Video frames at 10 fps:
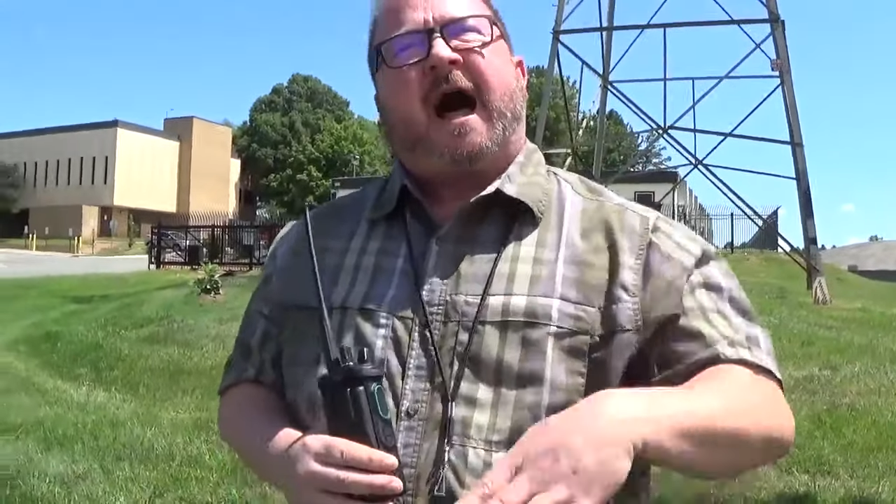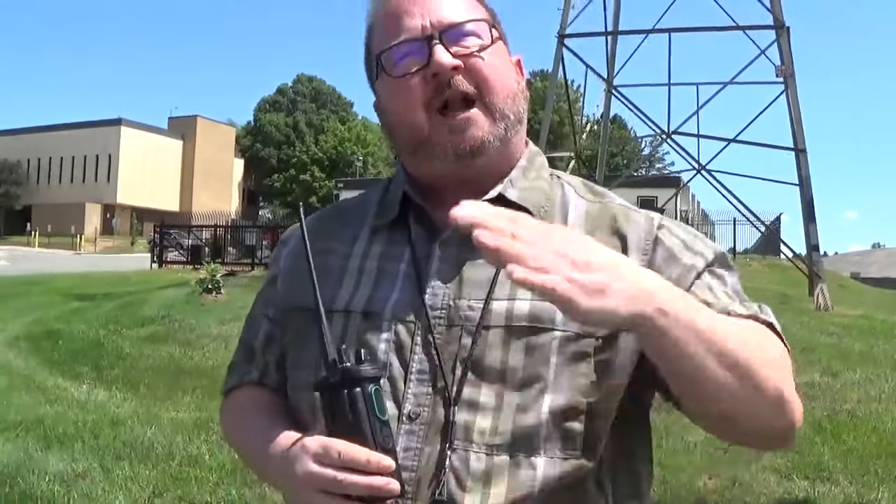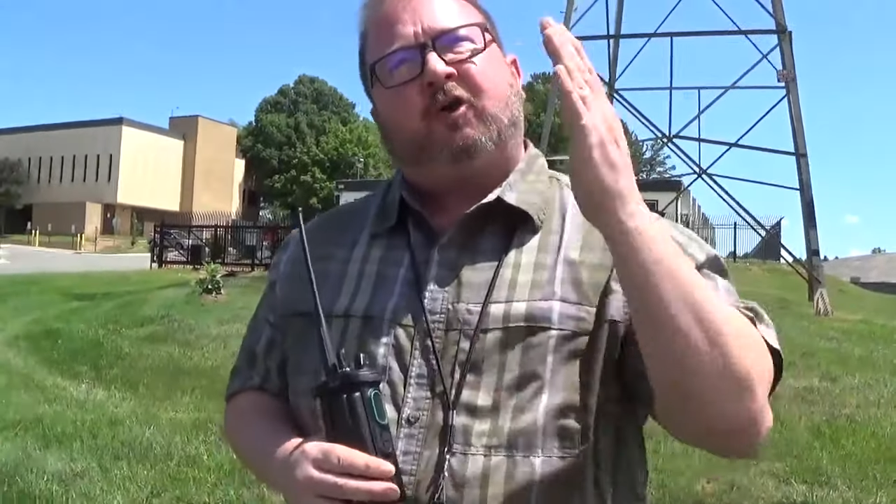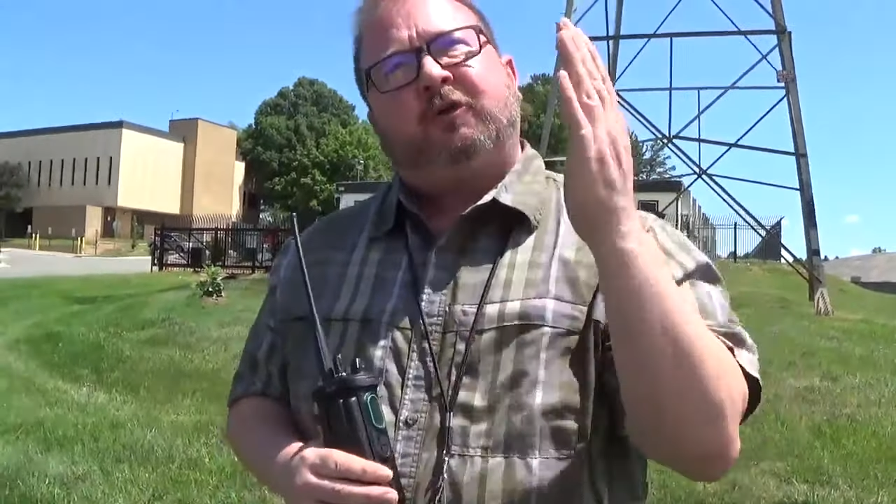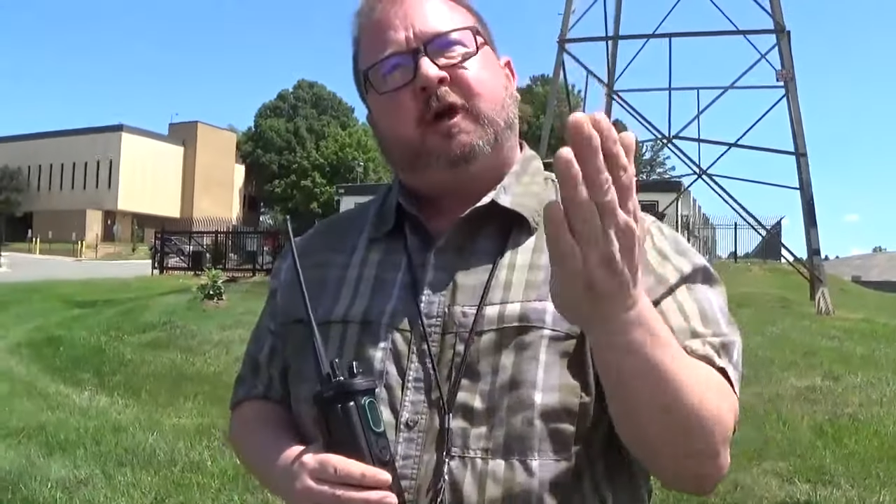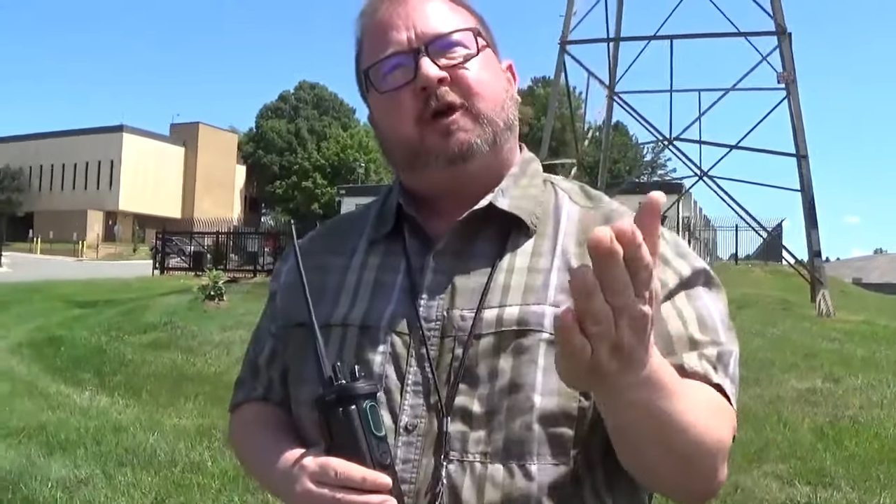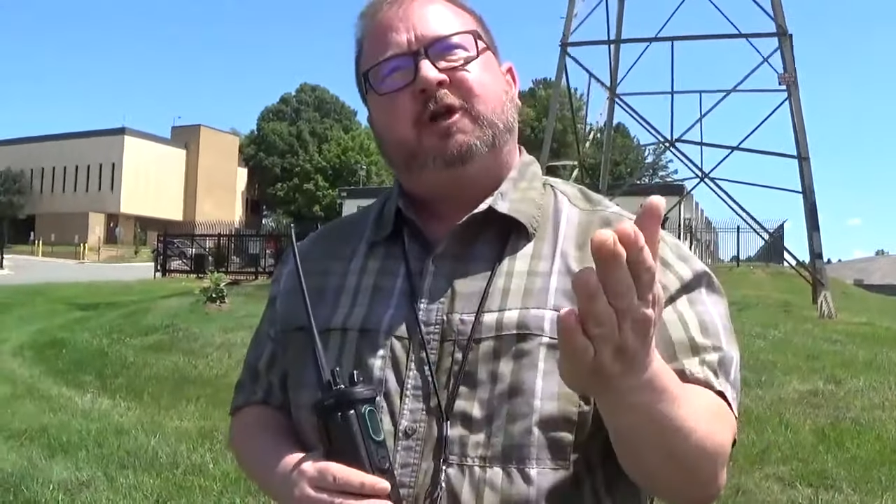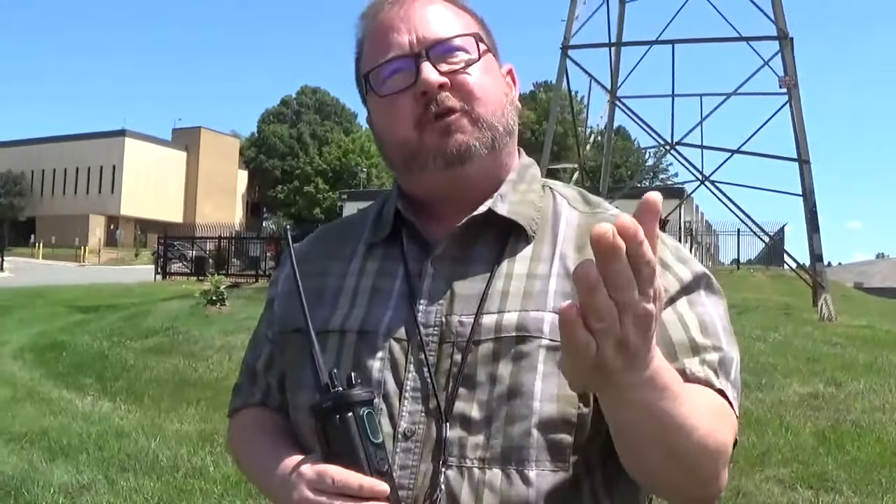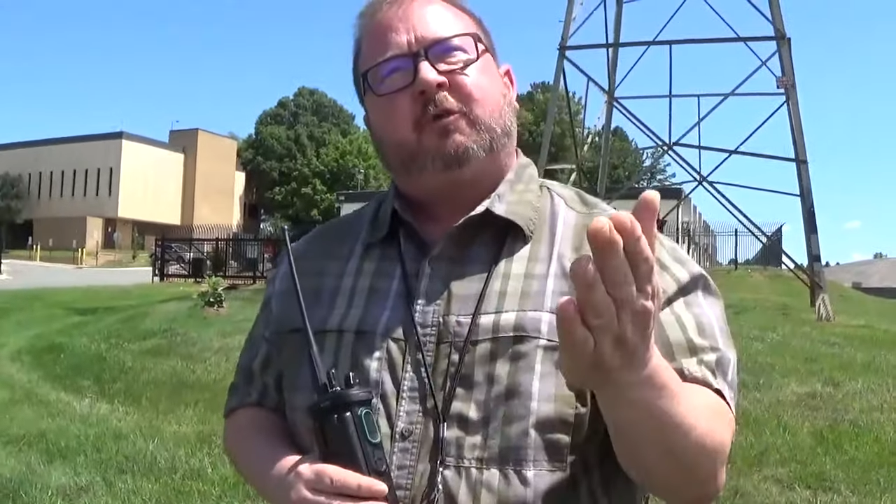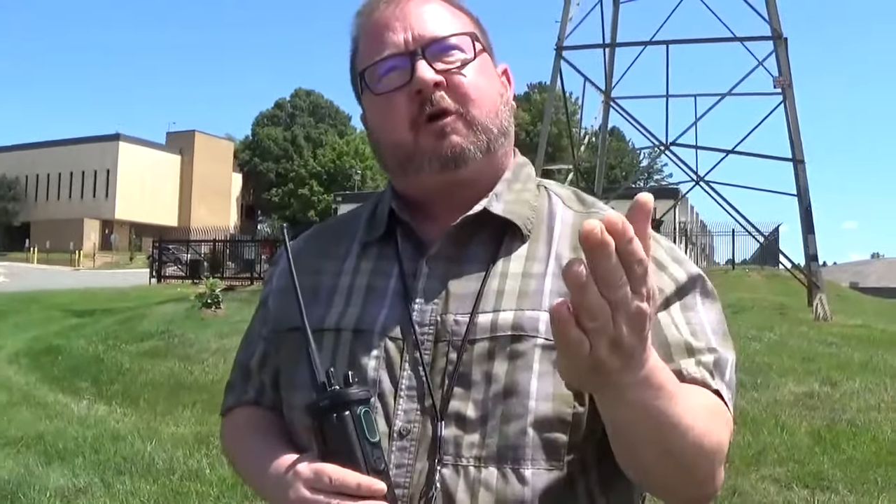I don't know
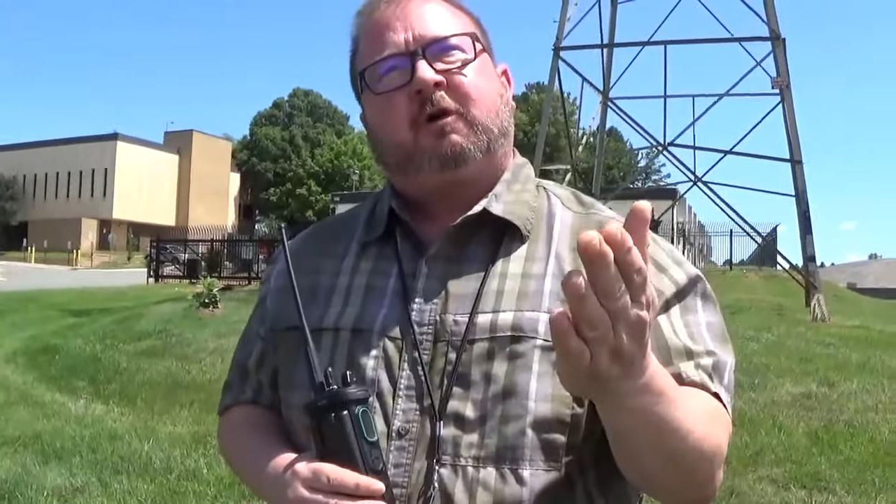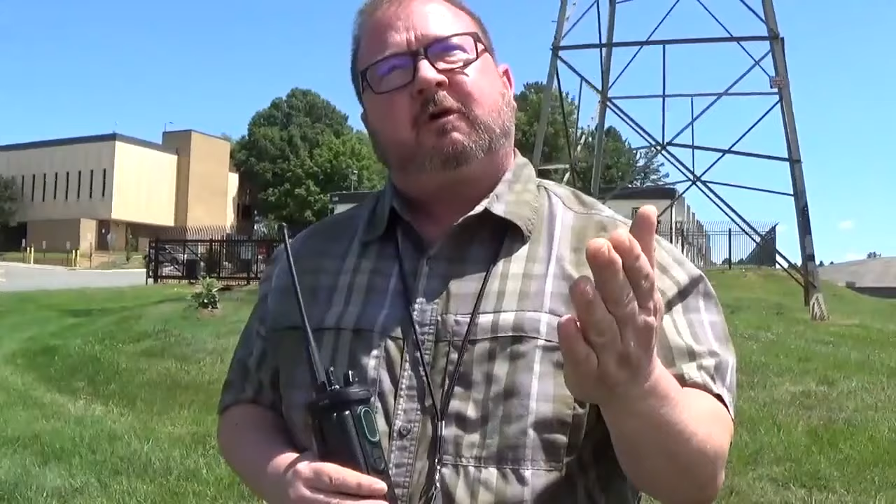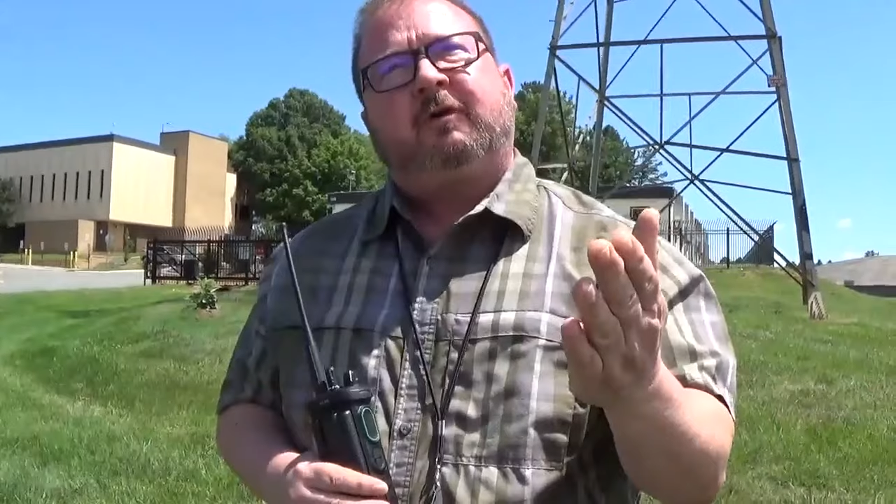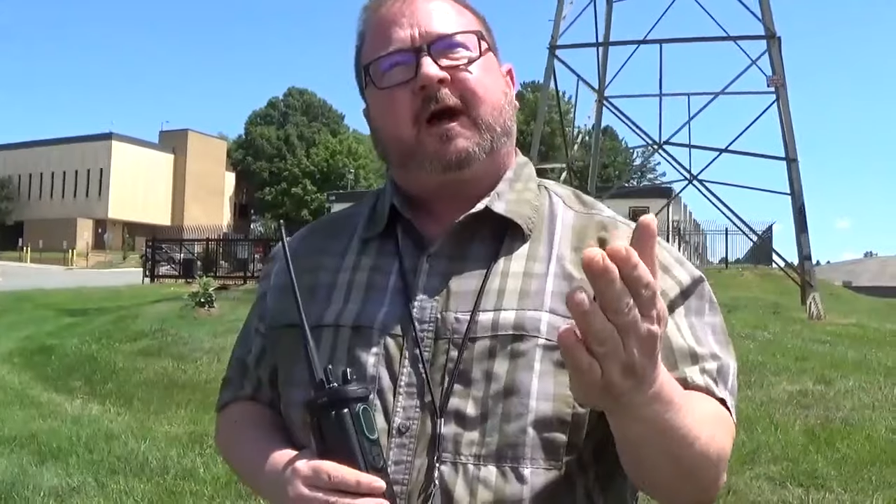who you are.